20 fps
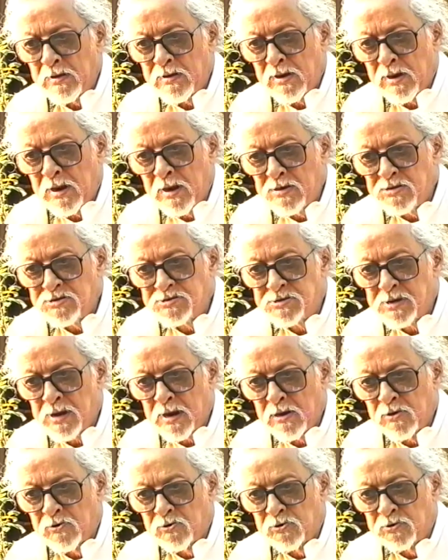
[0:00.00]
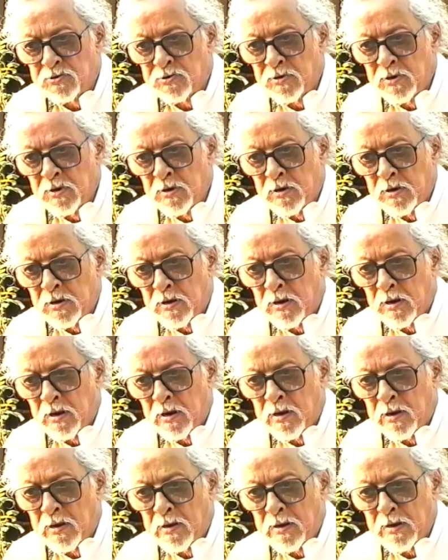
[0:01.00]
in his childhood,
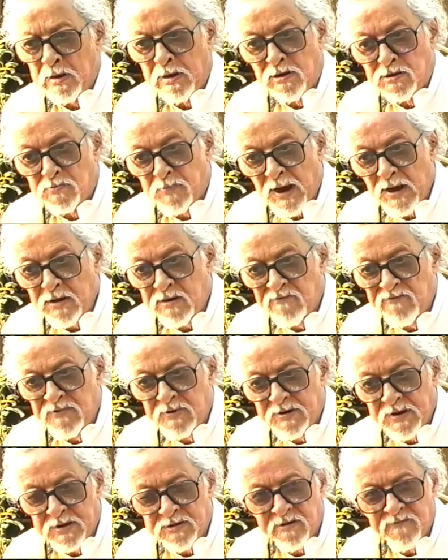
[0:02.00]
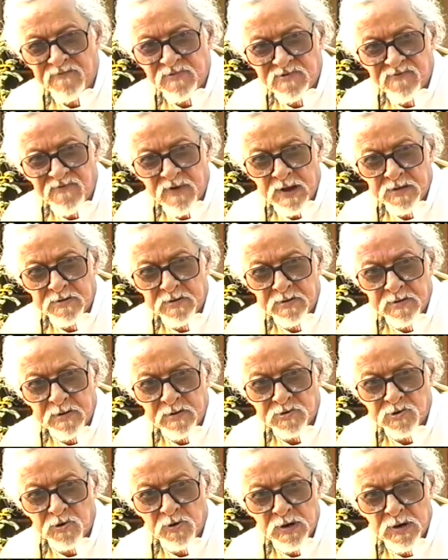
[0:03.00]
in spite of the death of his father
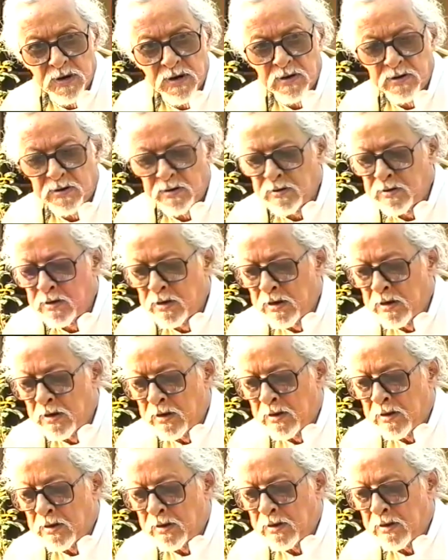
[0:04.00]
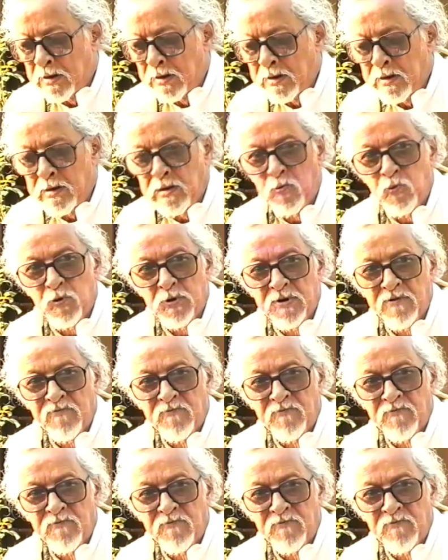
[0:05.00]
so early, he